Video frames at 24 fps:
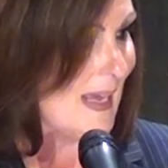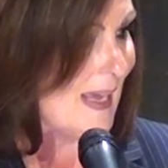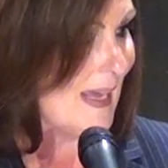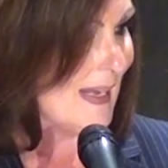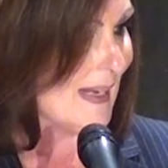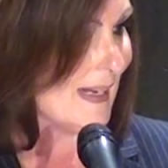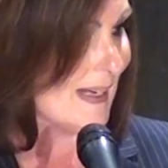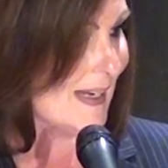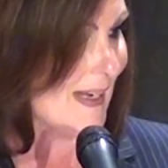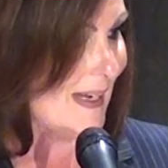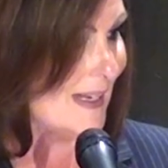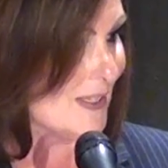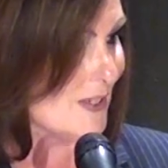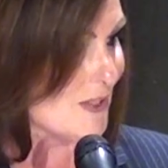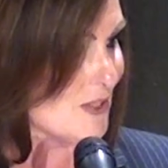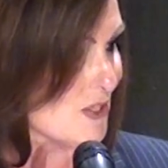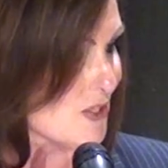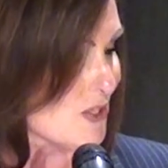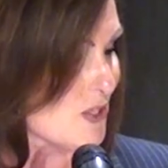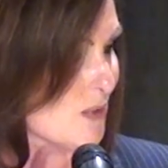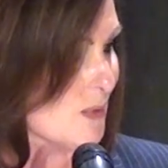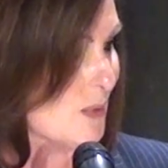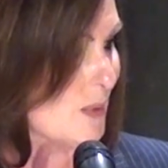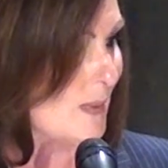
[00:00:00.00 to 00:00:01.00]
And I kind of
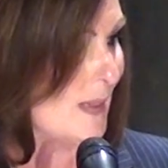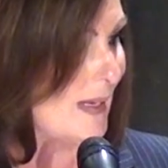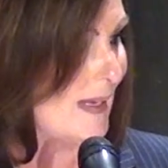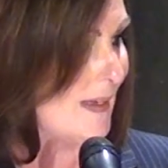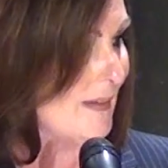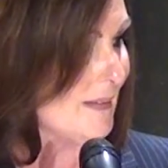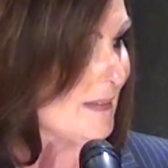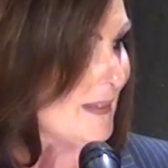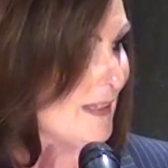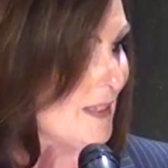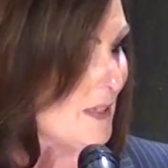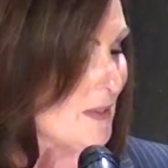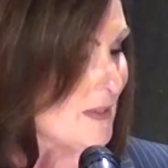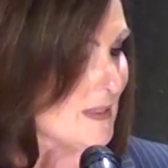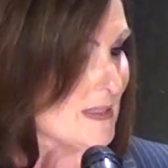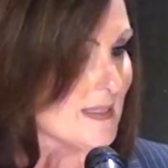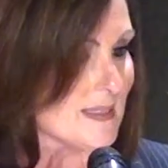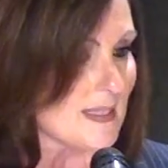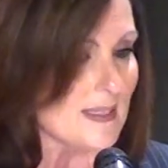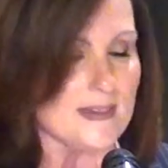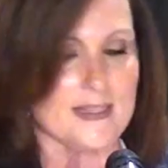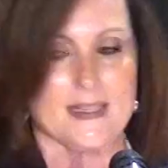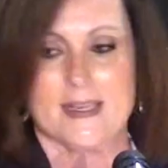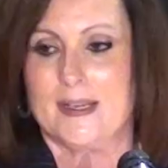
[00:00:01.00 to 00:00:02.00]
just threw it out there and
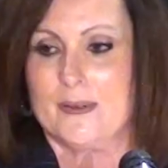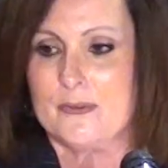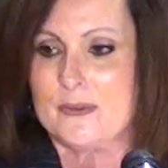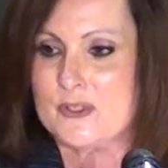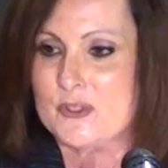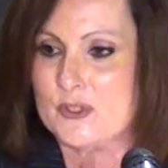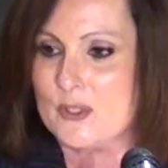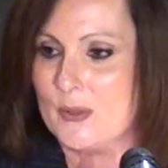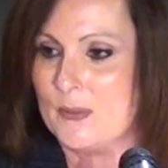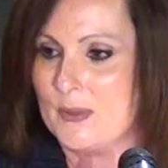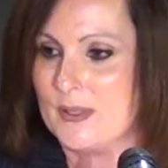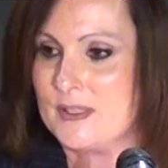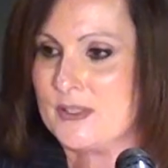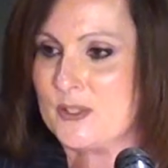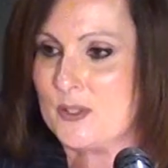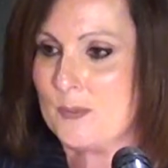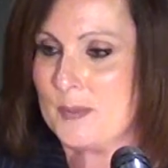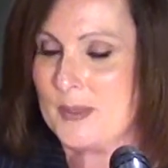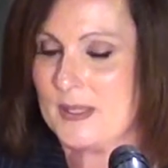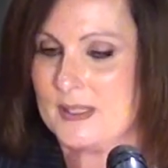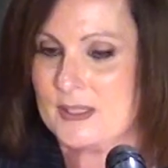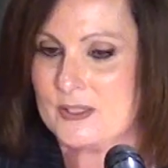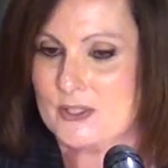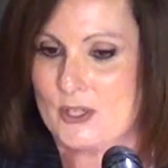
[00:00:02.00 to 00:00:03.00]
said that I was going to
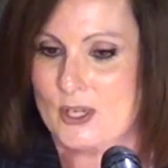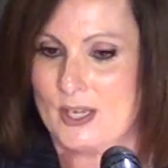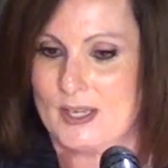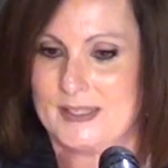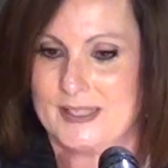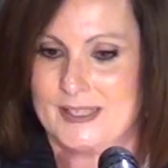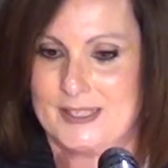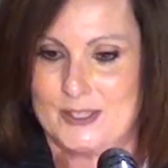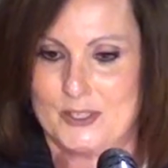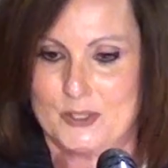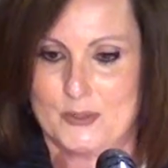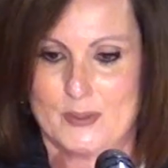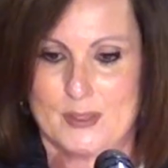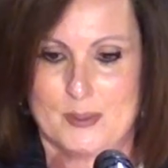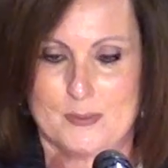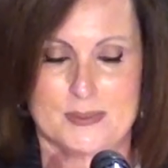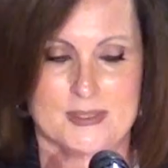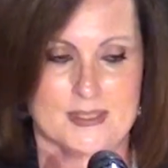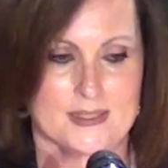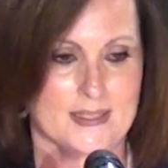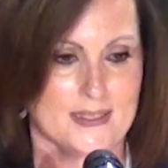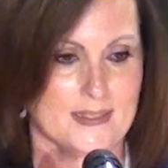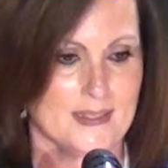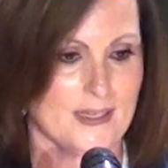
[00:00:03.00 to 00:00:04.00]
be talking to
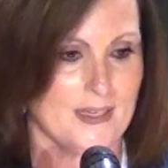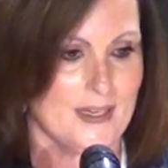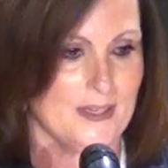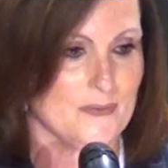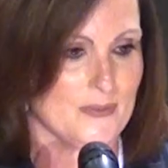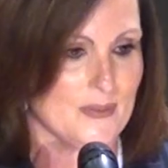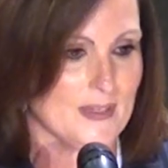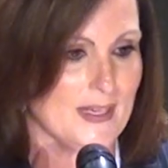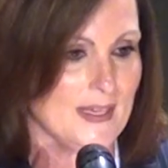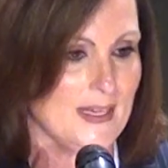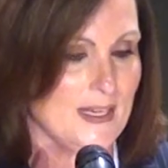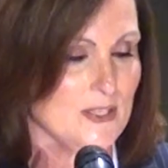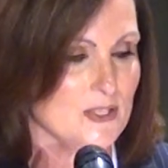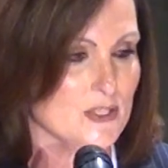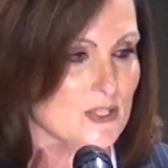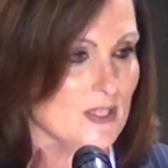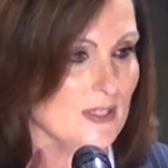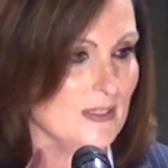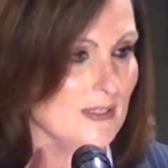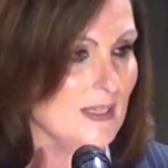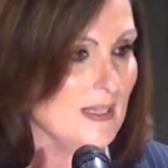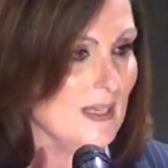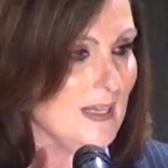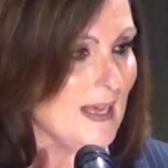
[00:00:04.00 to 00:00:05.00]
Grimsley Convocation.
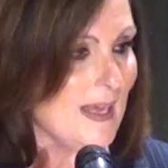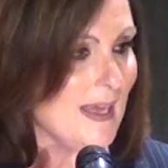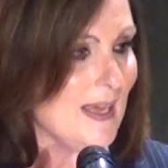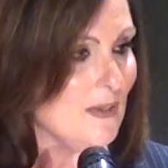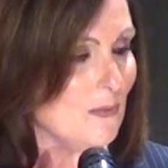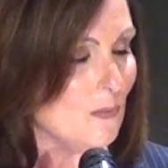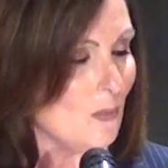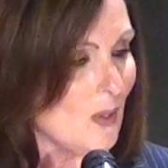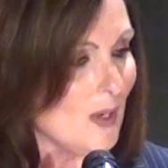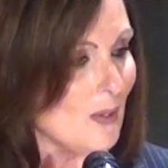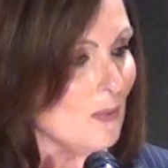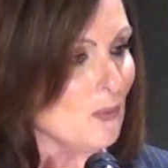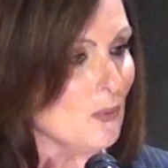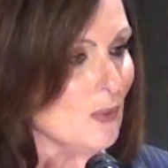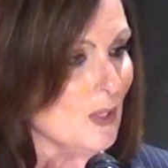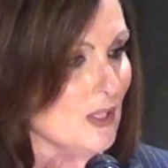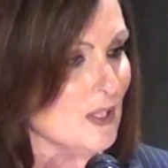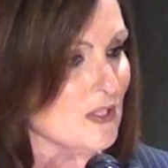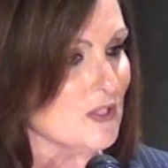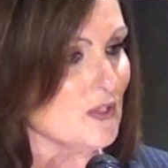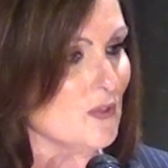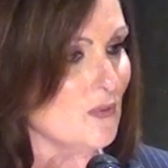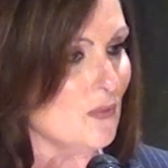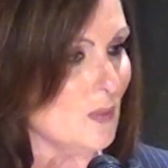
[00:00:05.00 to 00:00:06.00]
And what
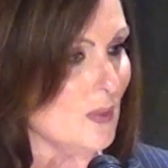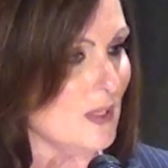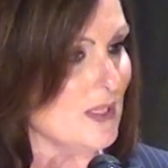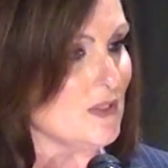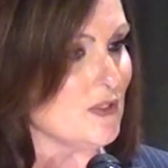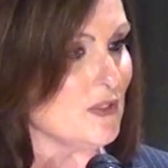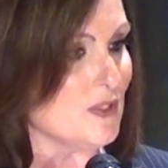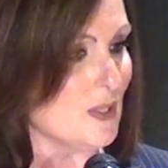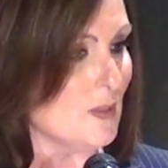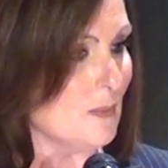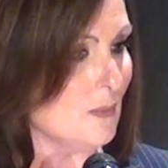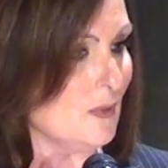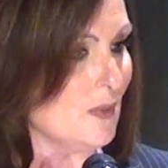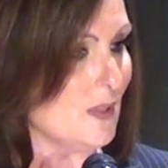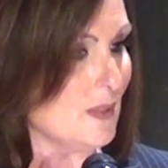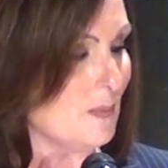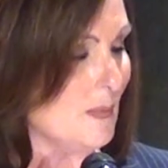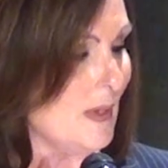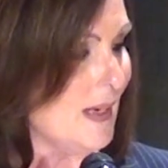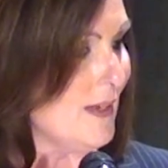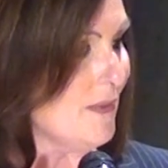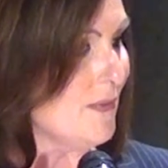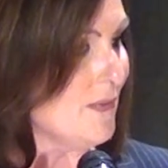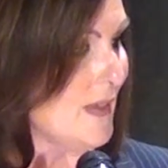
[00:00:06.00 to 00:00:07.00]
words of wisdom would
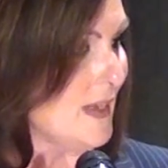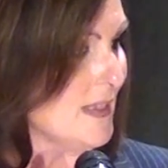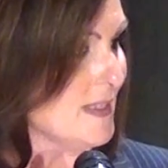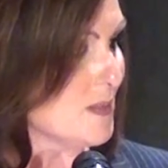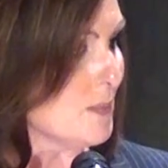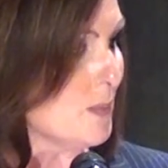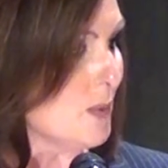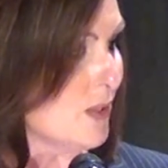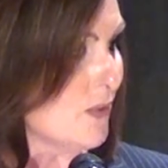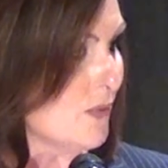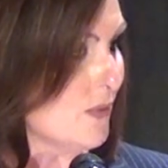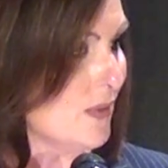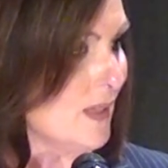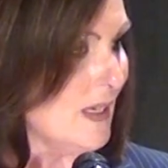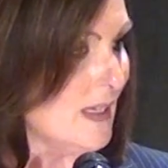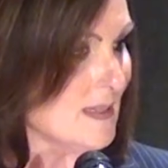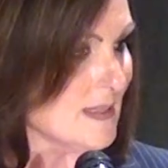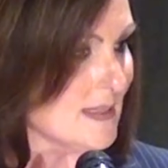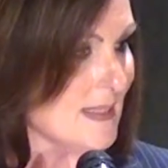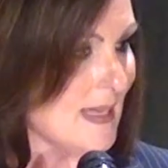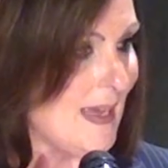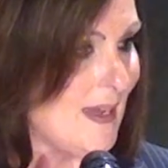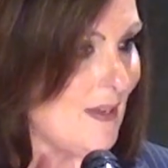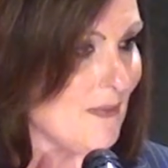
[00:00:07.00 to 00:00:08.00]
my Facebook
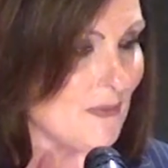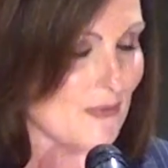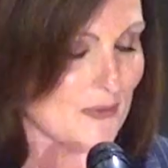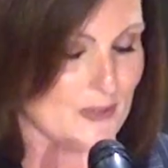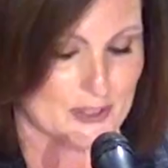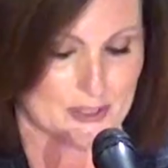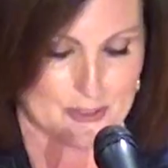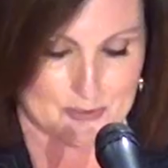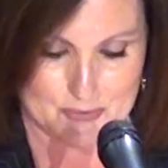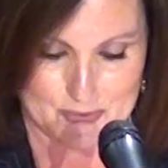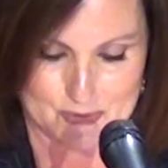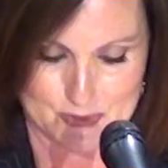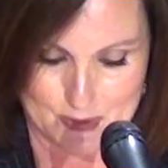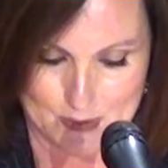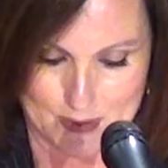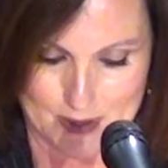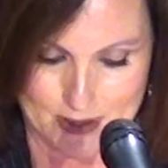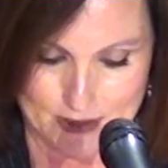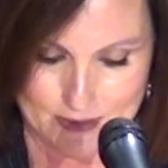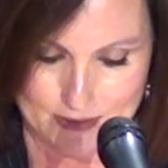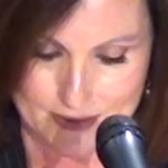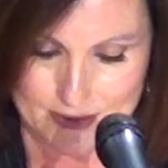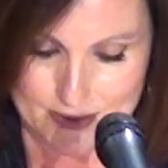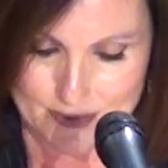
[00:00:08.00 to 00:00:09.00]
friends have for you? So
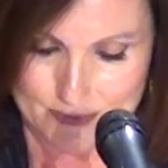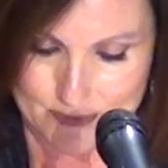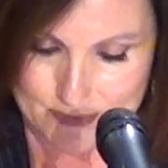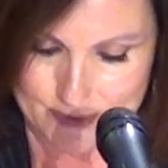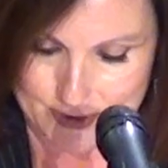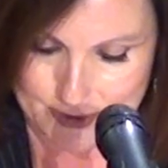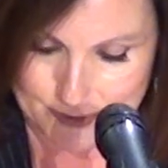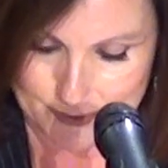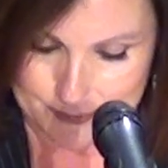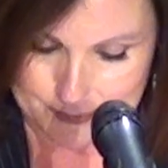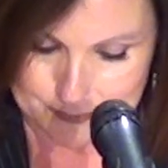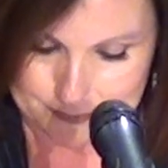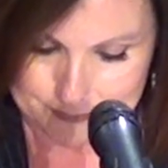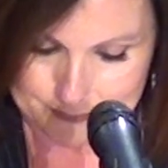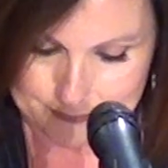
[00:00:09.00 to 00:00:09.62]
here are a few.